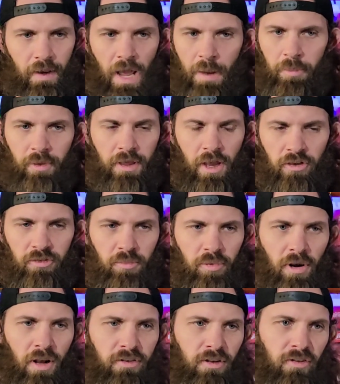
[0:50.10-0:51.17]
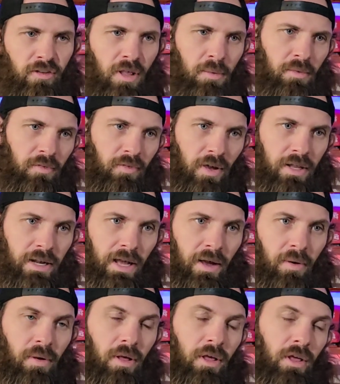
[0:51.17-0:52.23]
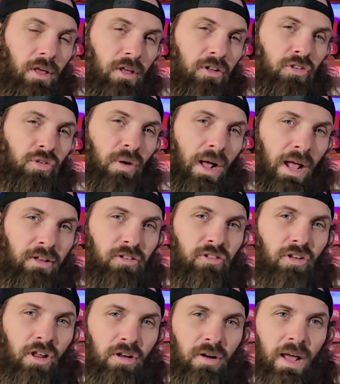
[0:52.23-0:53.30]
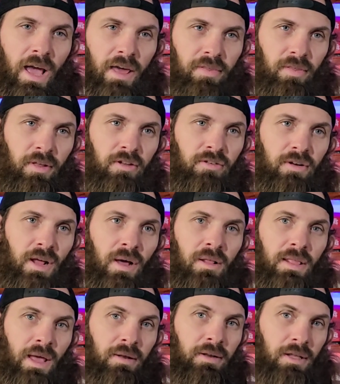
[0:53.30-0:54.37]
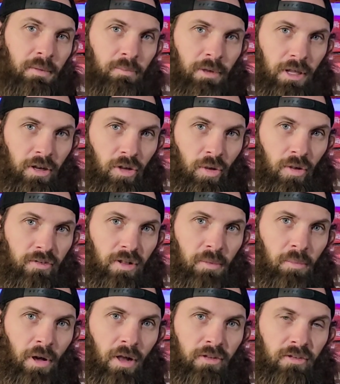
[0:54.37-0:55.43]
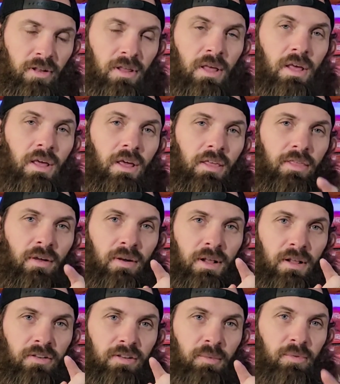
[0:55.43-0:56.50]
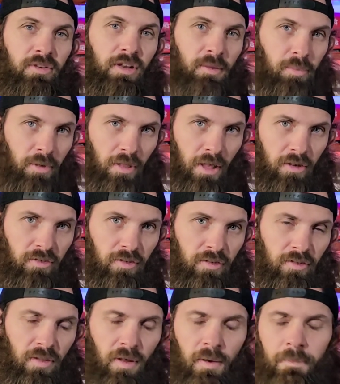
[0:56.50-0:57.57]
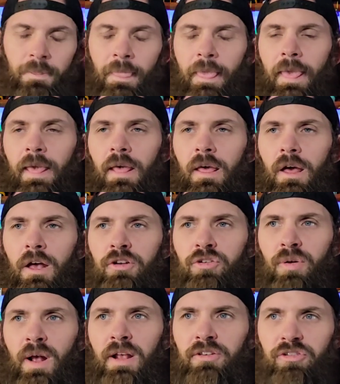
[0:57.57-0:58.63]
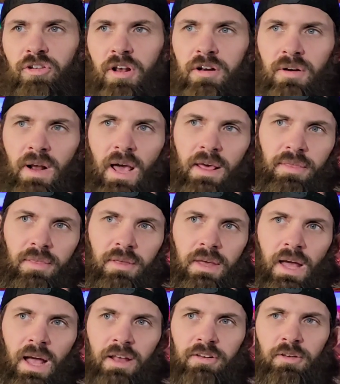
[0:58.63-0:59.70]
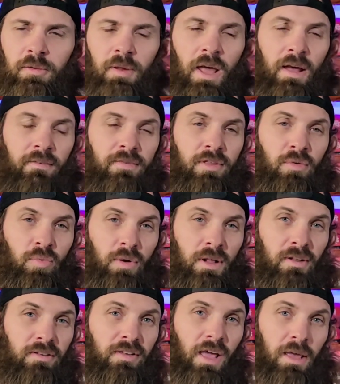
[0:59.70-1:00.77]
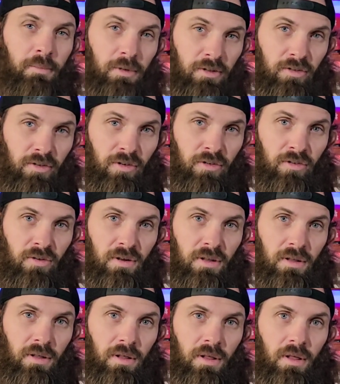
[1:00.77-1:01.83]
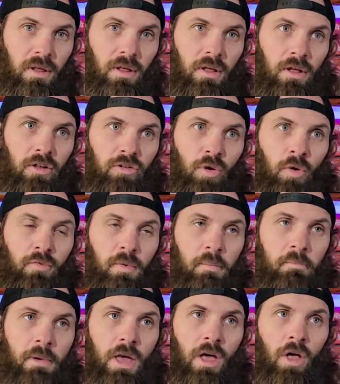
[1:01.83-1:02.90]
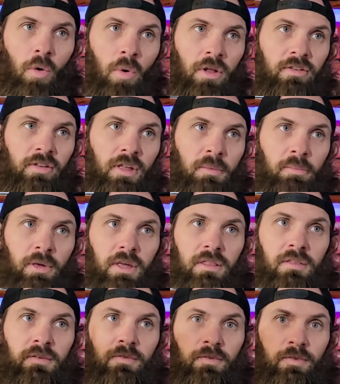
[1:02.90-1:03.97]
application process, come to find out, transgender athletes are now allowed to compete in USA Boxing. There is some stipulations though. A transgender athlete has to have the reassignment surgery. So if a male wants to compete in the